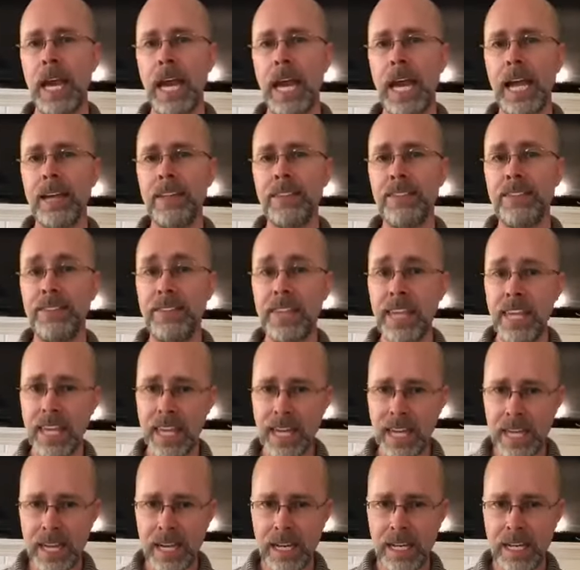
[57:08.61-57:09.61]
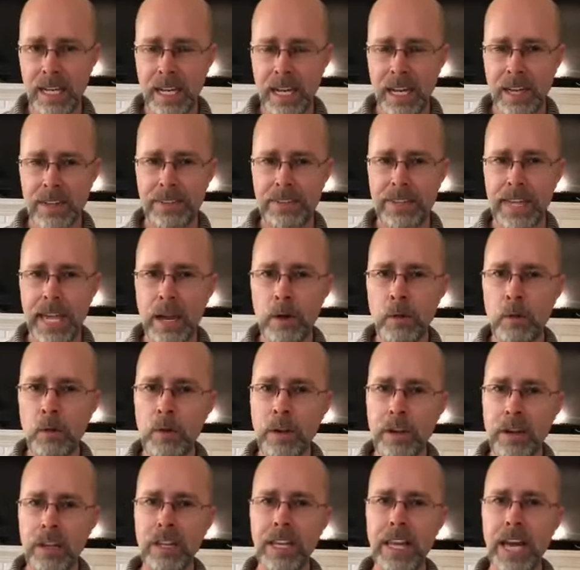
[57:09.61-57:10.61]
And then they
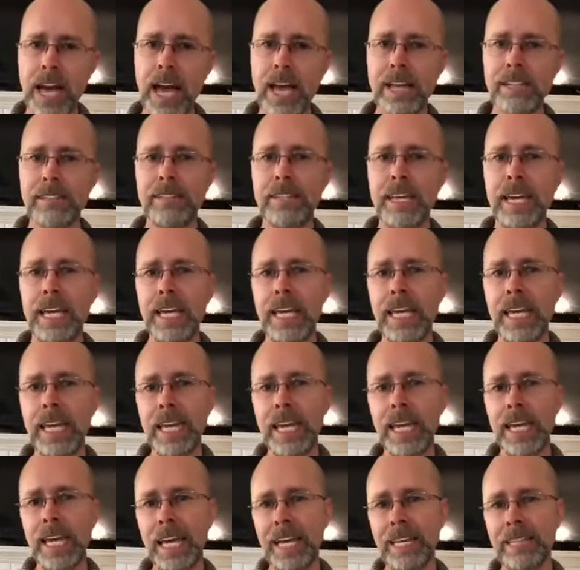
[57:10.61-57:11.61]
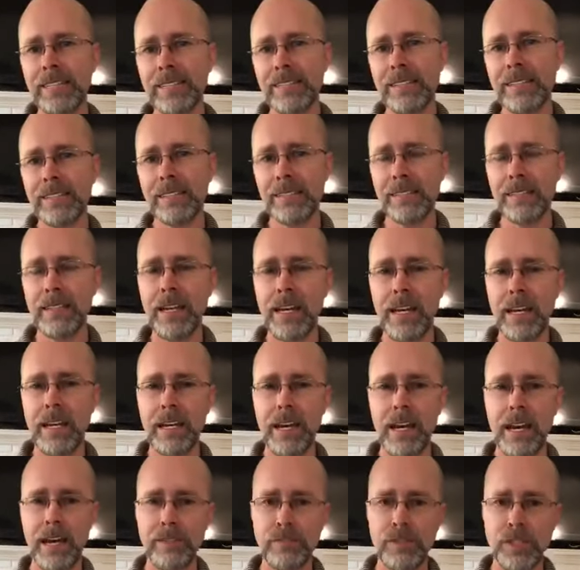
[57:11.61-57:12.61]
realize that he is the
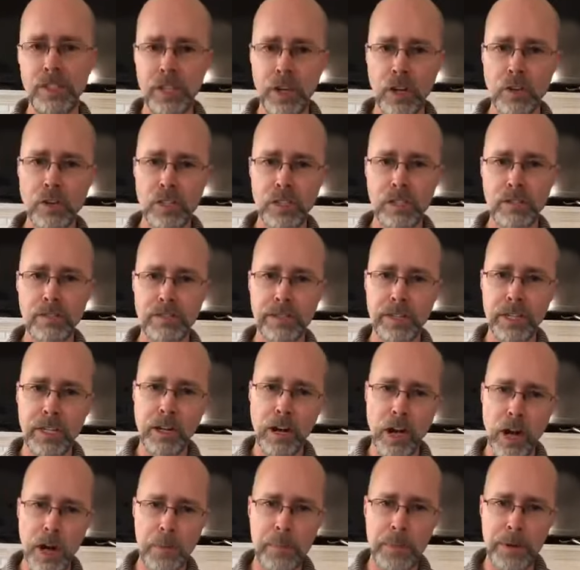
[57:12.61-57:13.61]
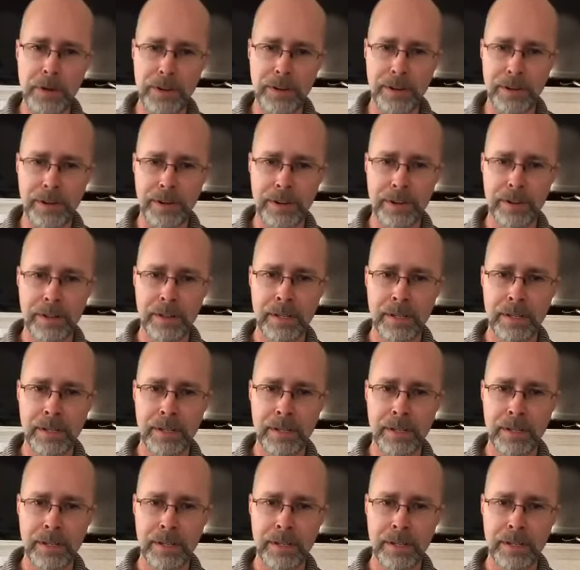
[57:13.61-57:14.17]
son of Joseph the carpenter.